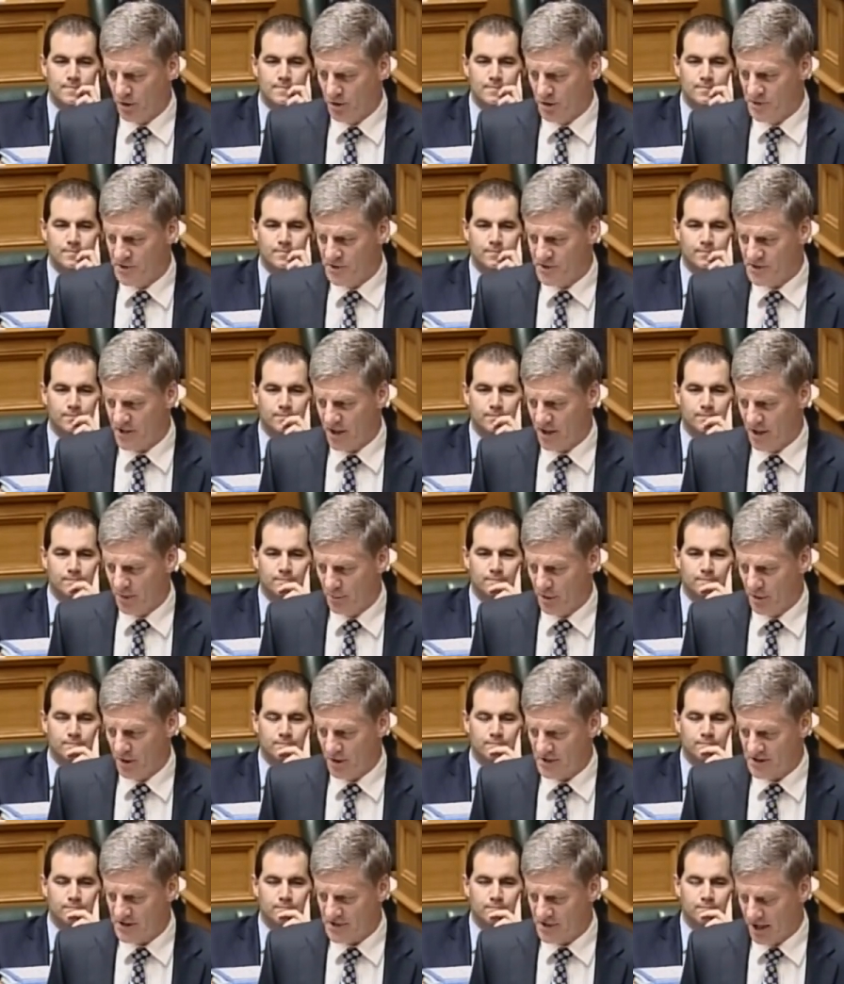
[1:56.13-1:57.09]
Speaker 1: but I do stand
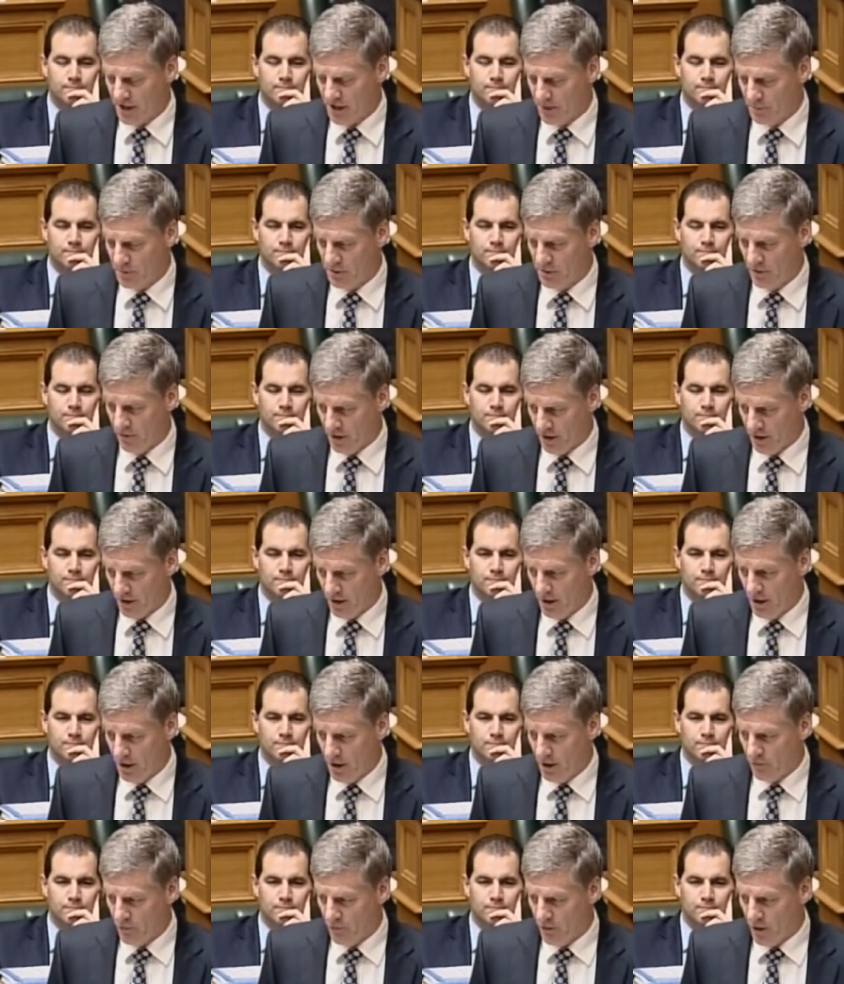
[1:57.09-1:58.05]
by the statement that
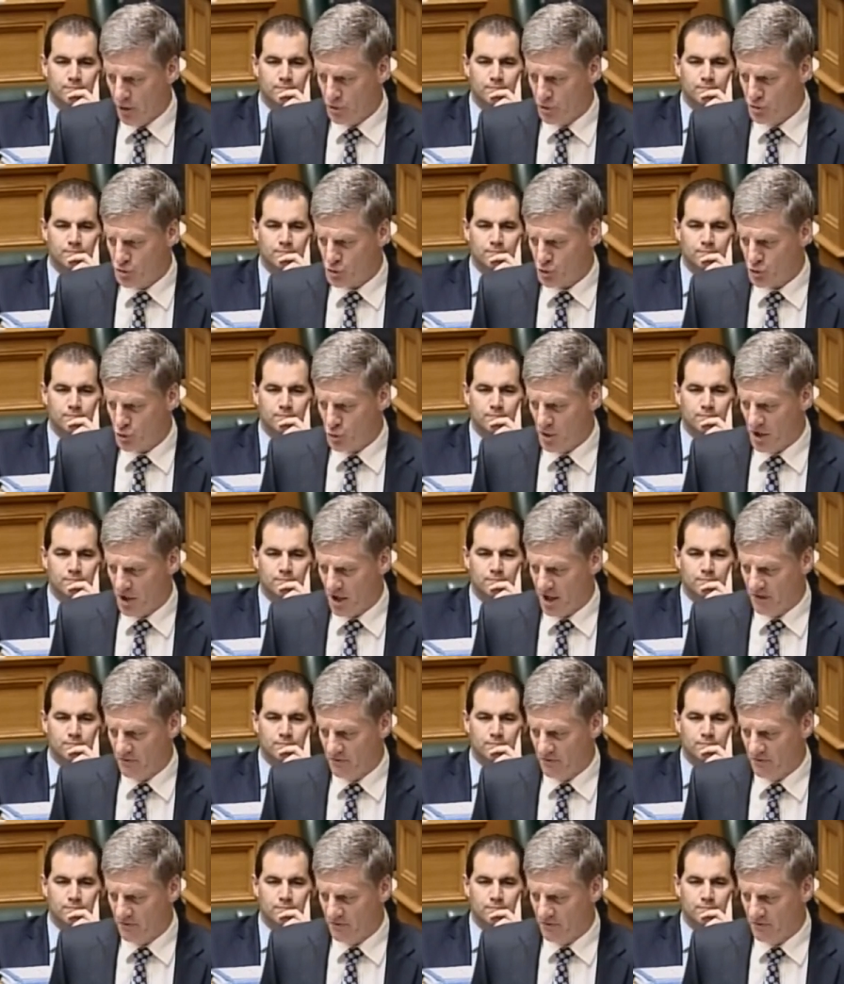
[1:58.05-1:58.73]
those who